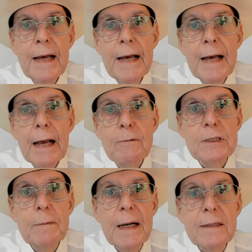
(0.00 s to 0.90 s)
It was
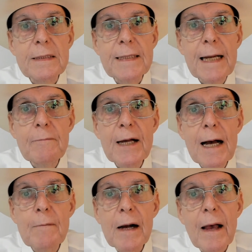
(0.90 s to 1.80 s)
about the same
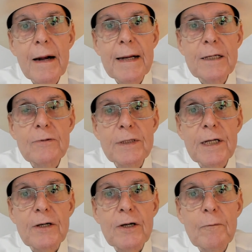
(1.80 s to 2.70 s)
time I got an interest
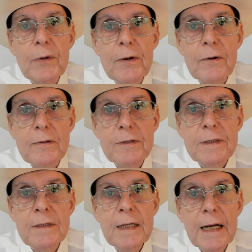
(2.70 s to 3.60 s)
in computers.
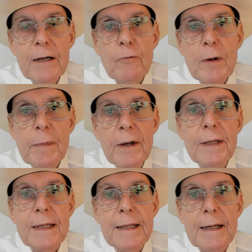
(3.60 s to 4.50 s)
In
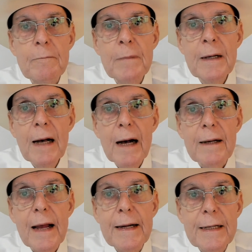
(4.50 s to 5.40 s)
rebuilding them, I
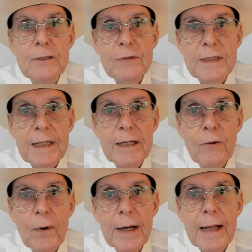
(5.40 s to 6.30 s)
got an interest in the
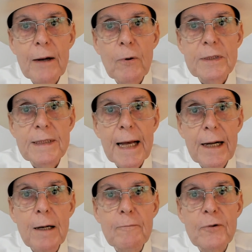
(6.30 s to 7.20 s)
way they were set
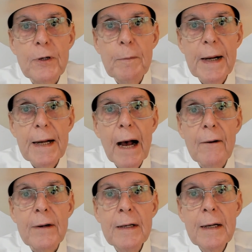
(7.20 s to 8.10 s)
up to pay
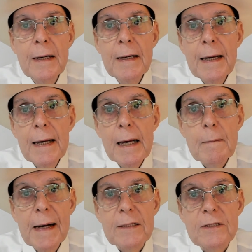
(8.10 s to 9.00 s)
out
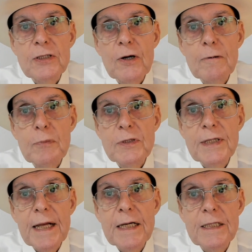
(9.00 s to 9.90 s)
about a certain
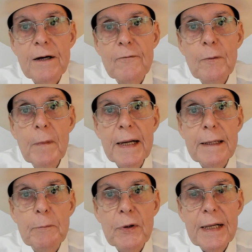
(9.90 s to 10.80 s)
percentage of the money
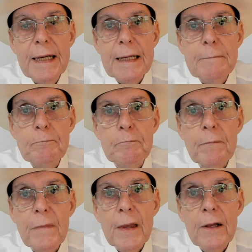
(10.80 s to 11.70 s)
put in.
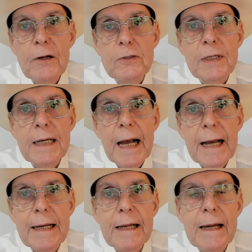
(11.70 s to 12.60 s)
usually
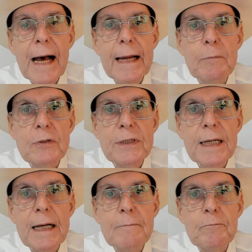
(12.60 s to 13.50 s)
80 to 90%.